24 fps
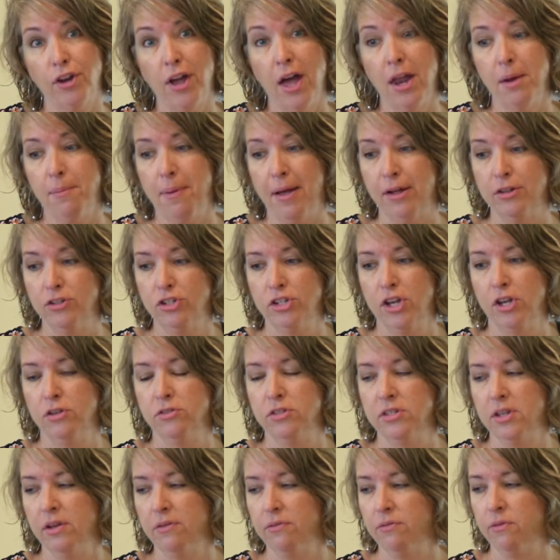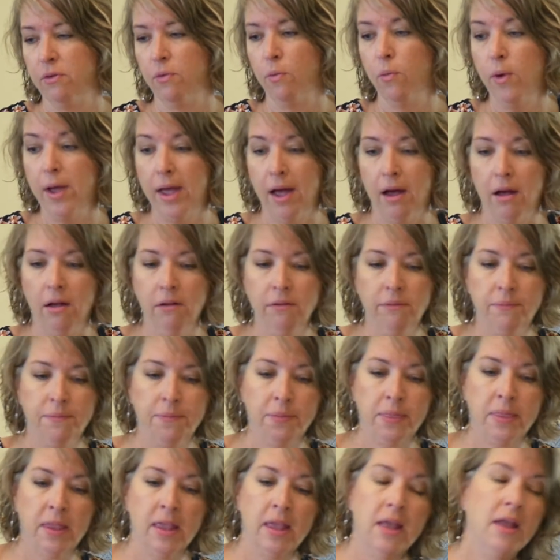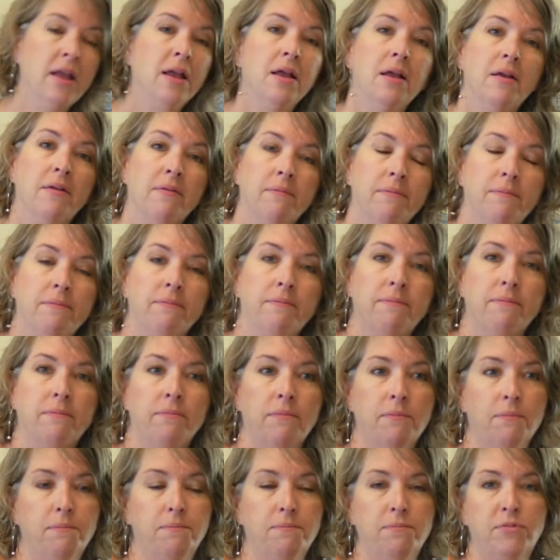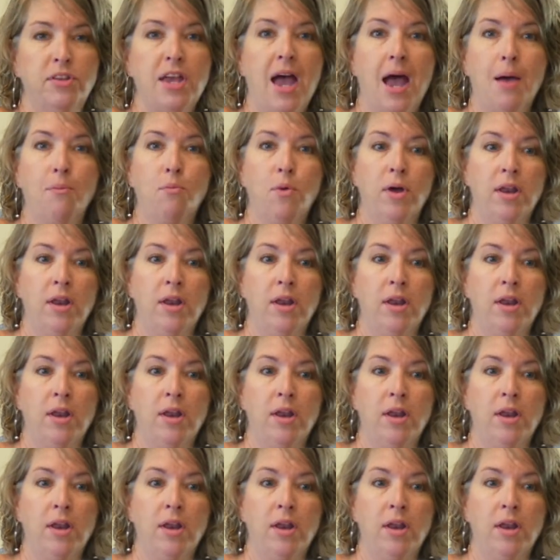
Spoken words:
about Joseph. Well, time